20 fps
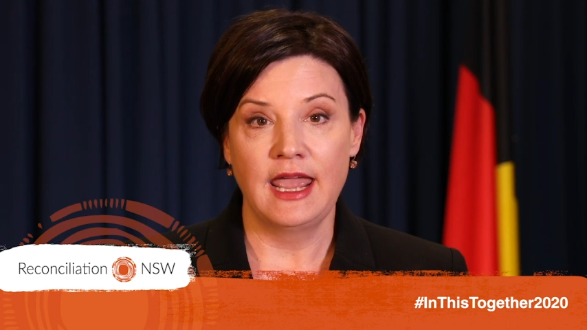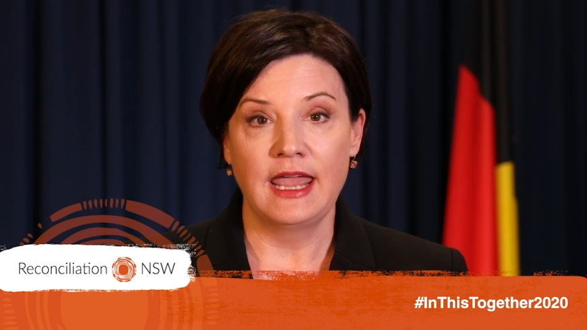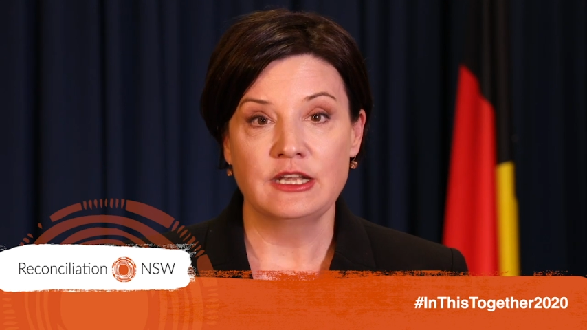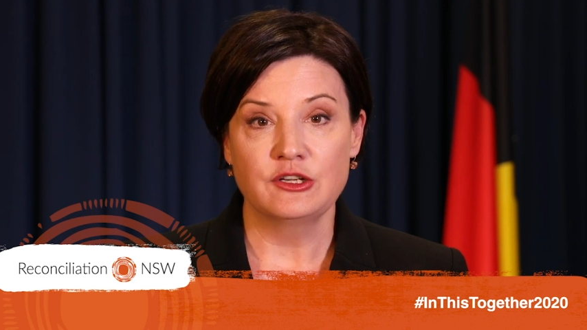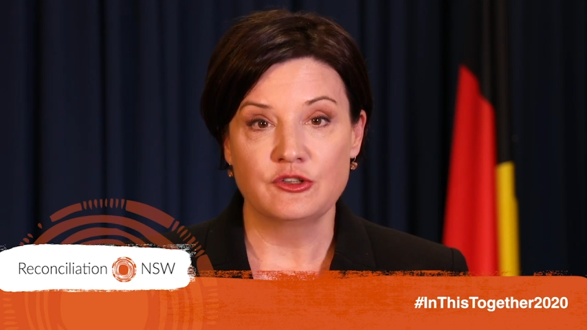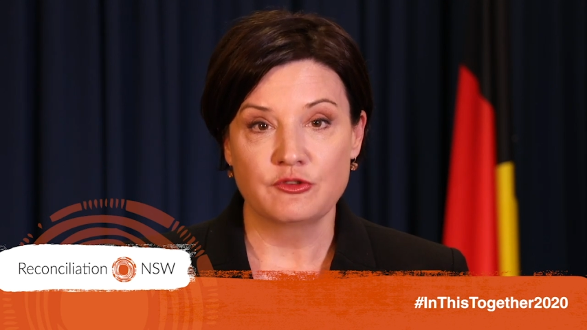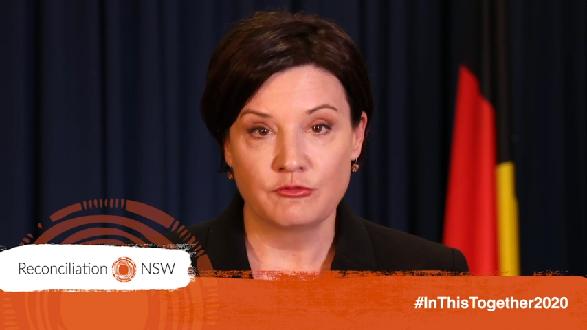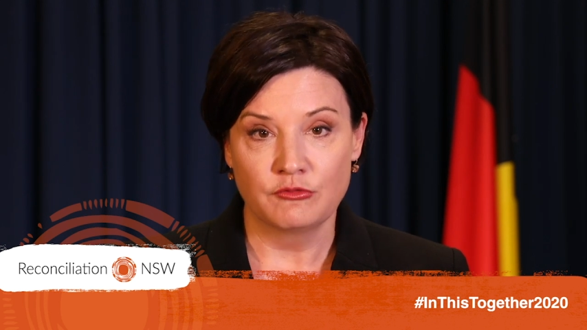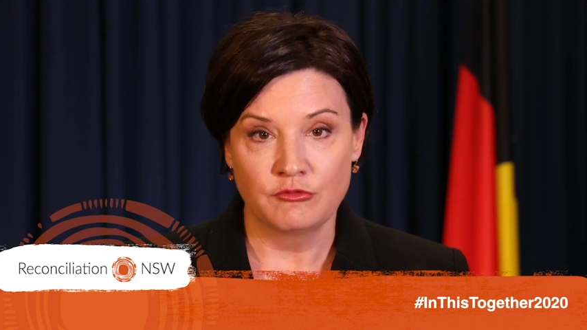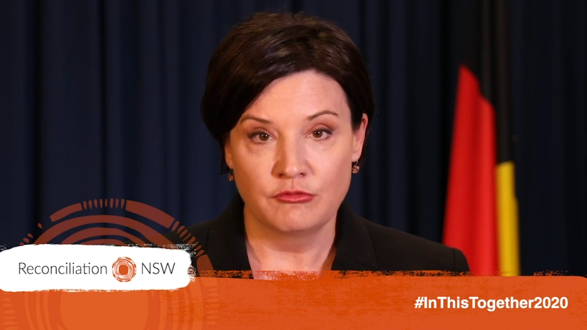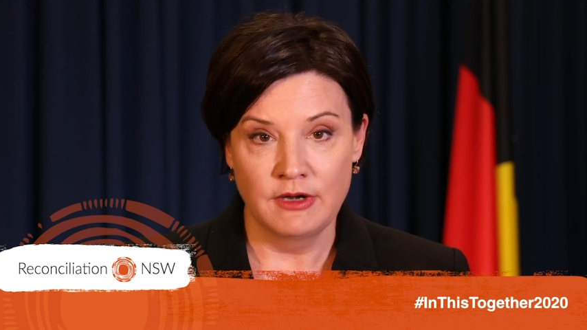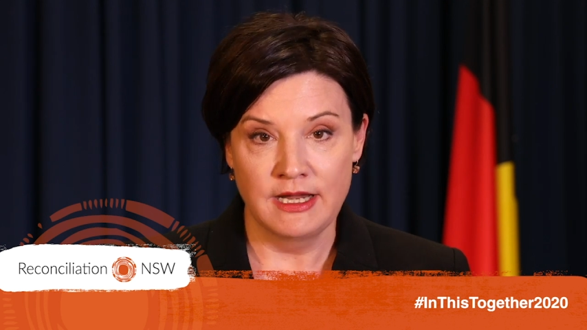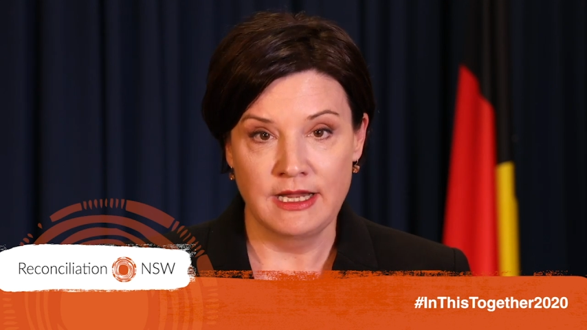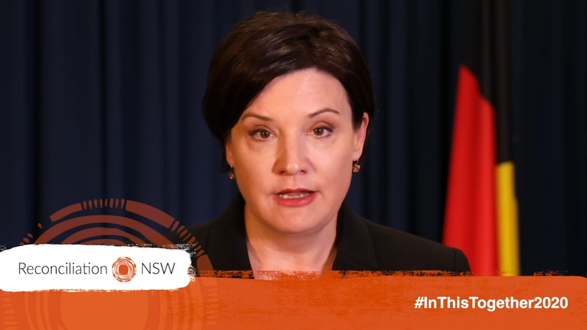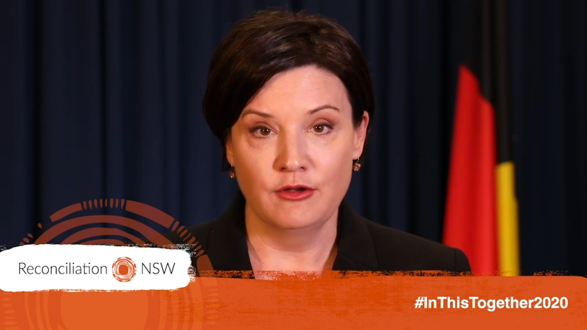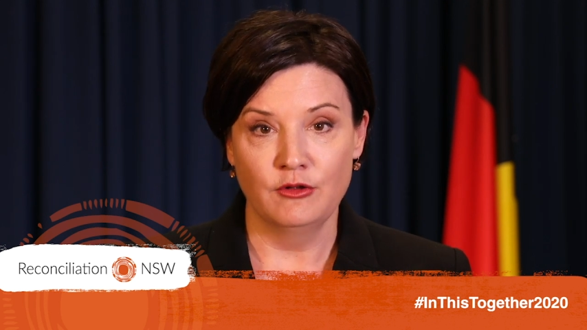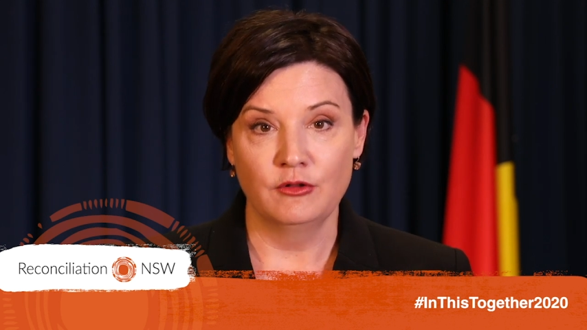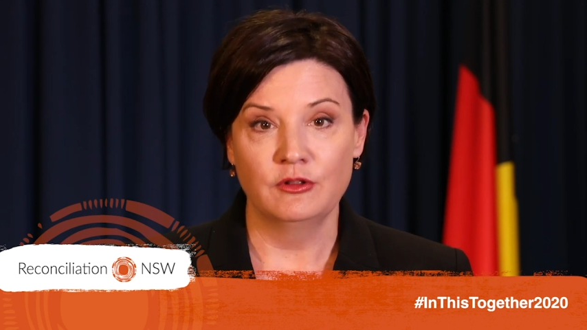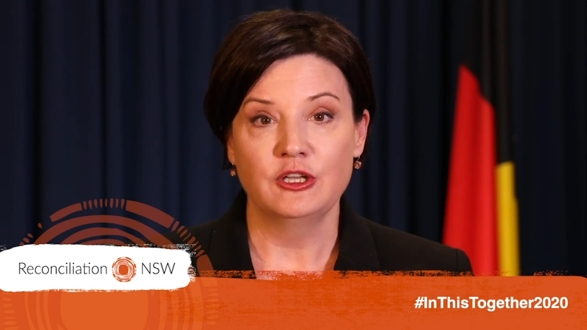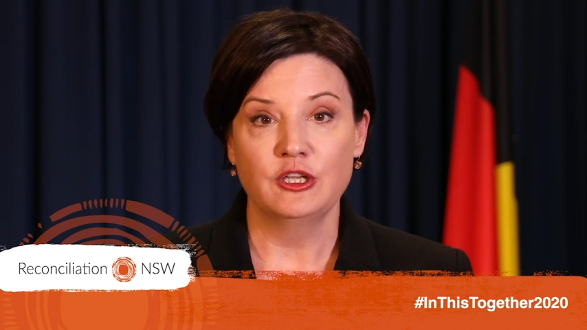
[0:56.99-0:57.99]
and
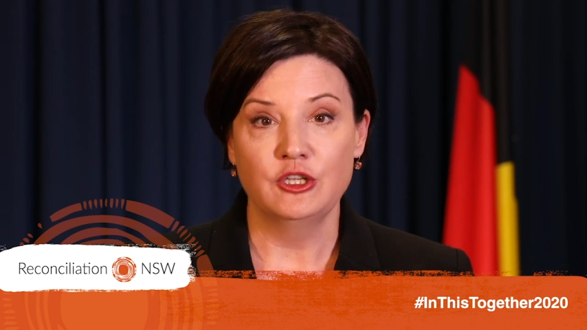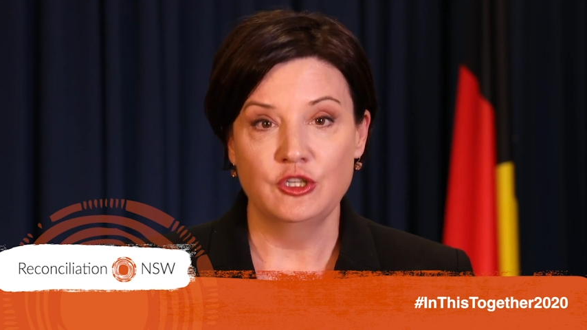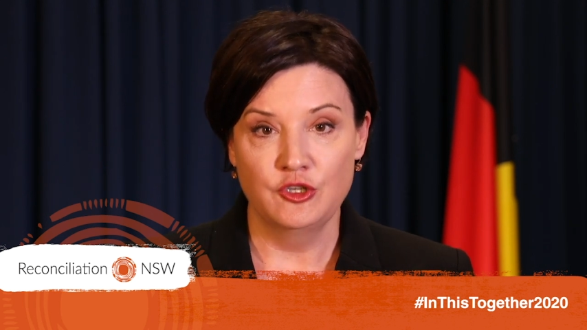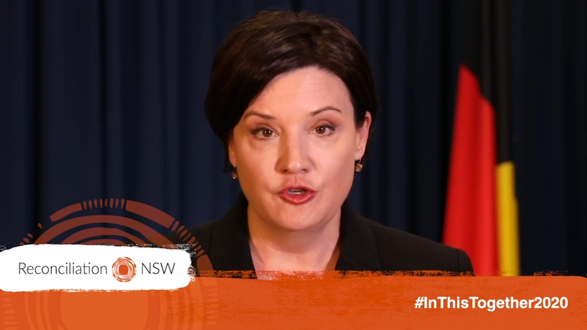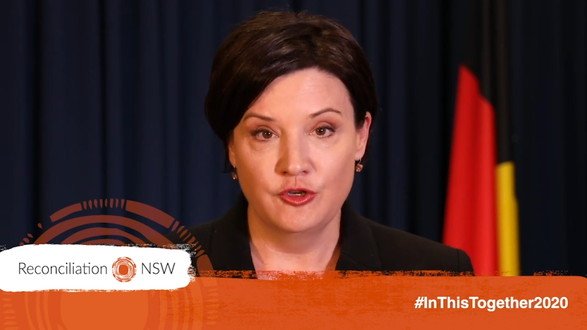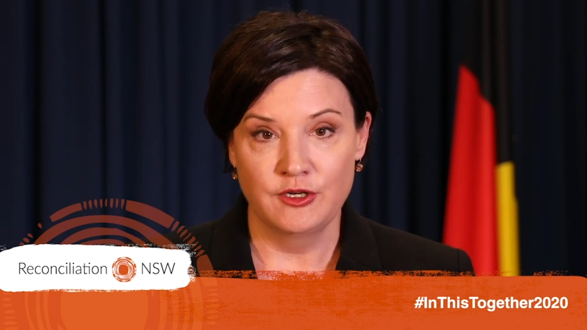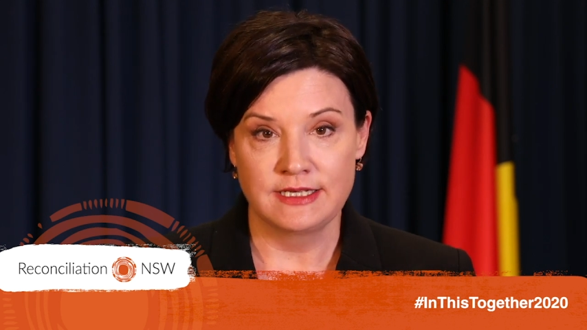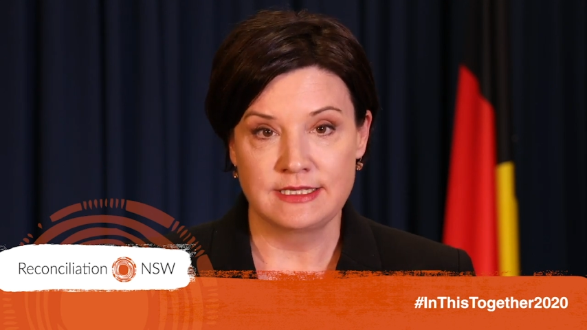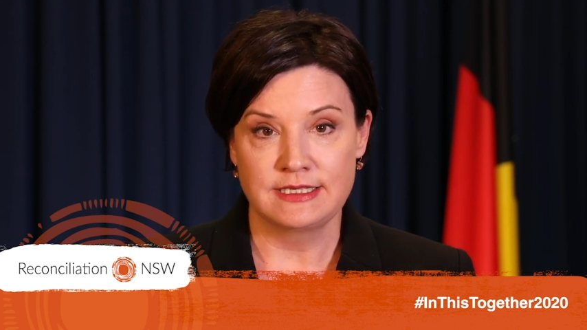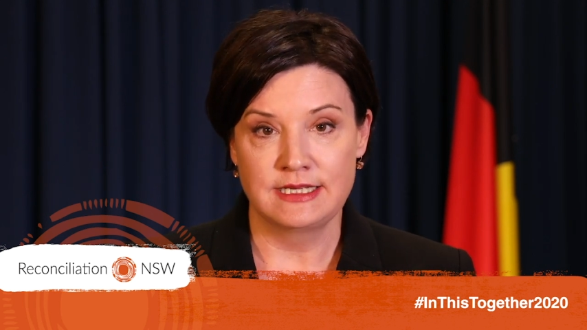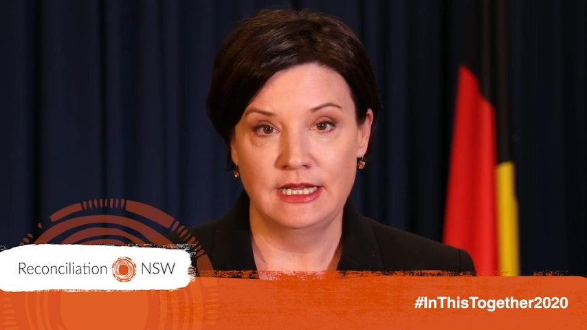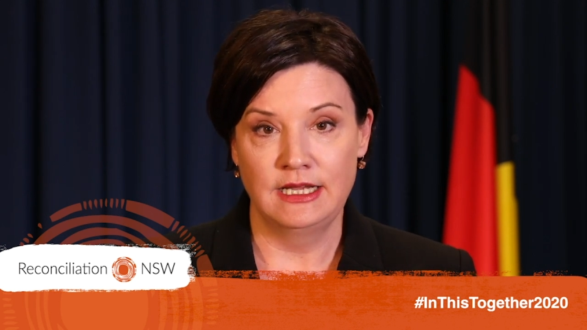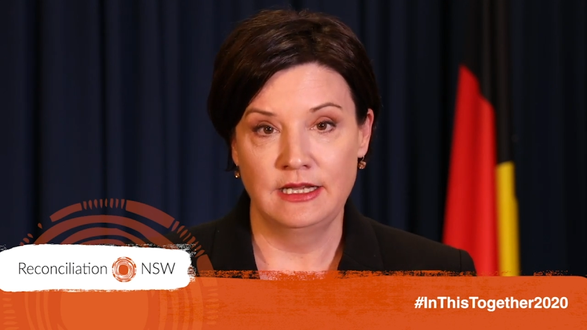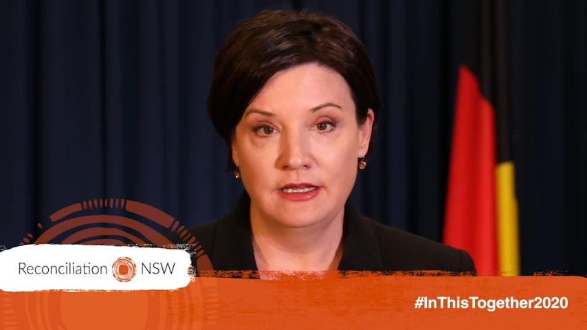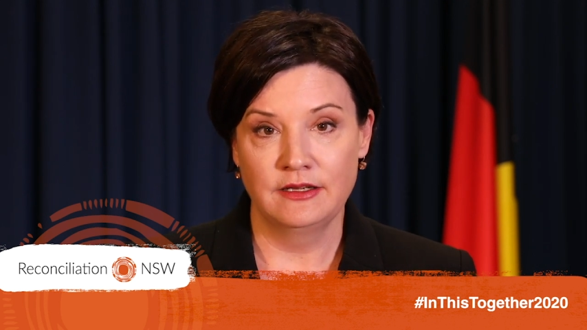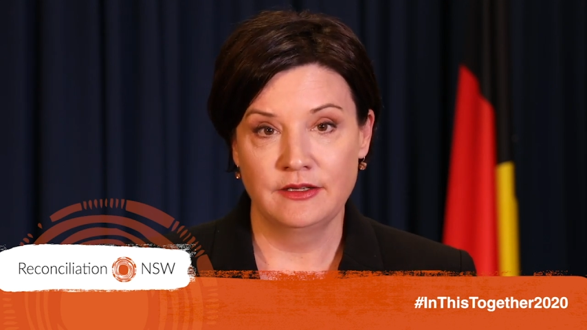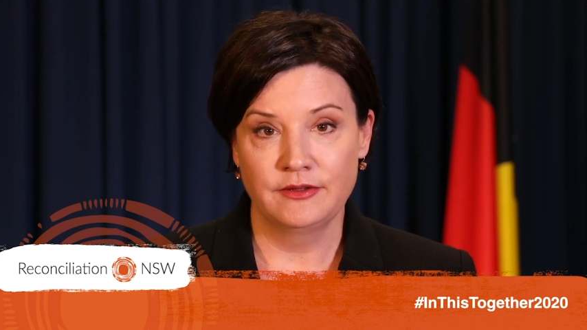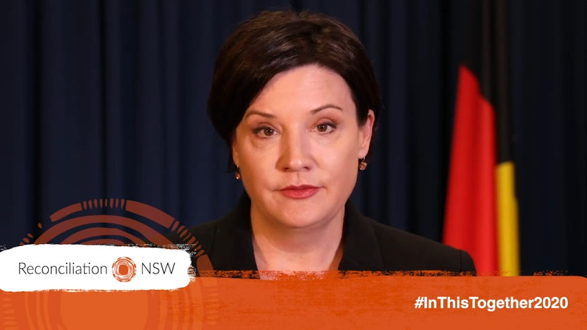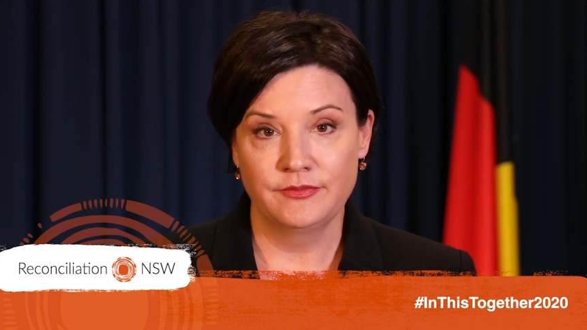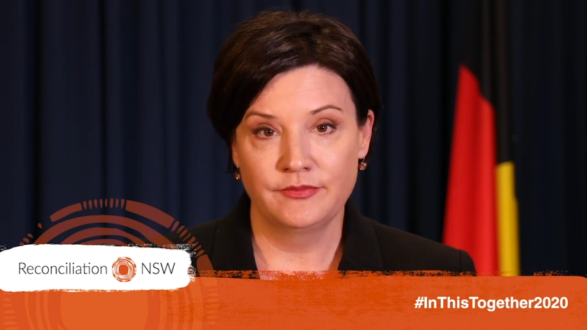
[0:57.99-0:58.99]
real unity.